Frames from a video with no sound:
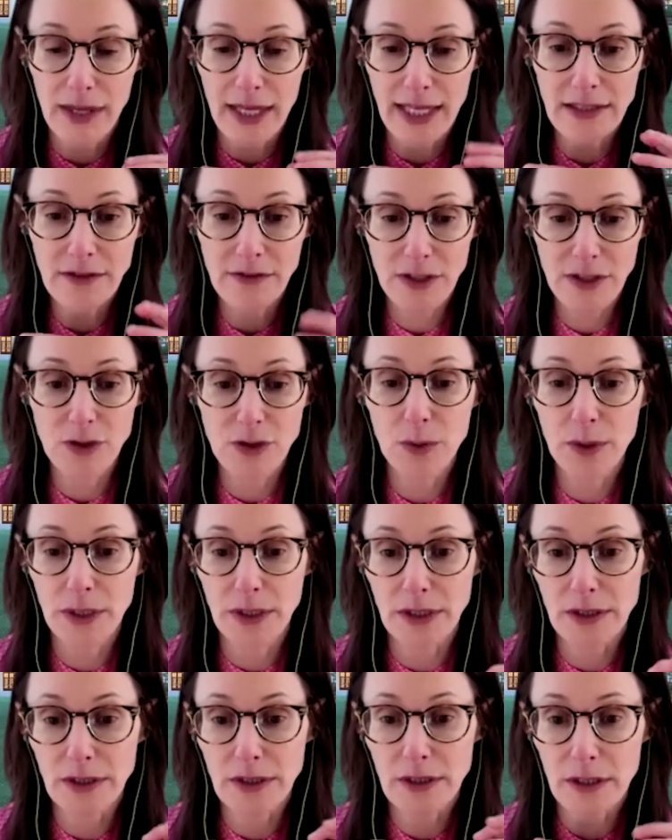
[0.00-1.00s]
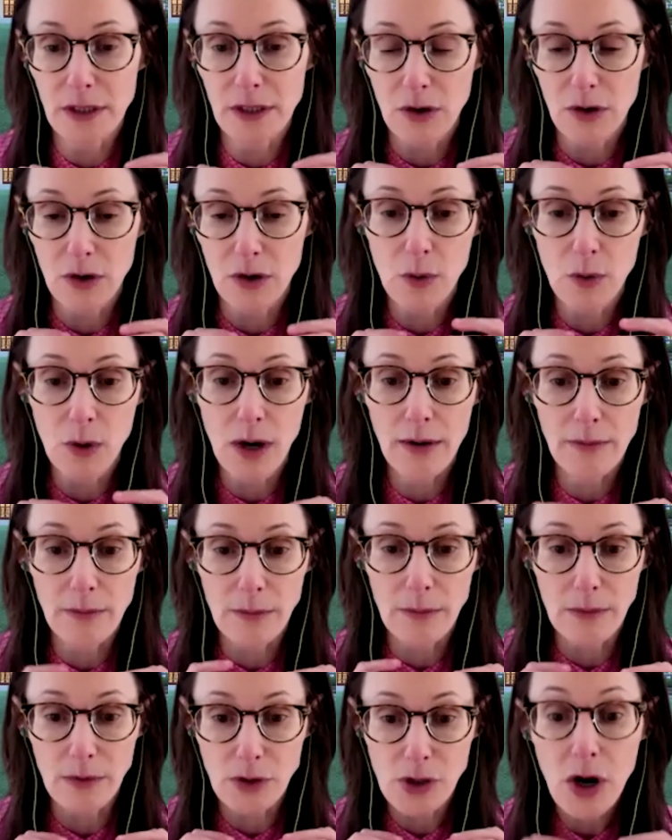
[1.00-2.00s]
individuals who are
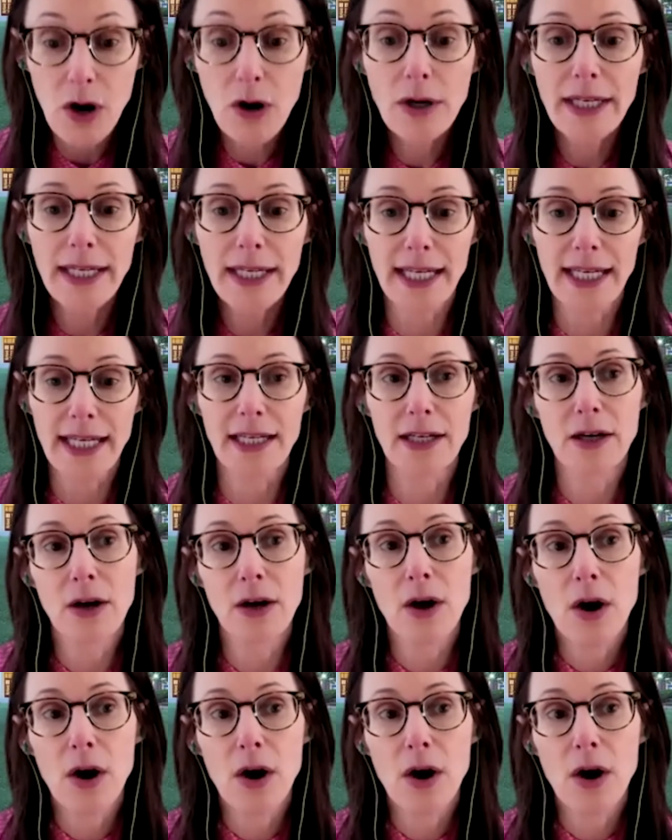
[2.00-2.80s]
targeted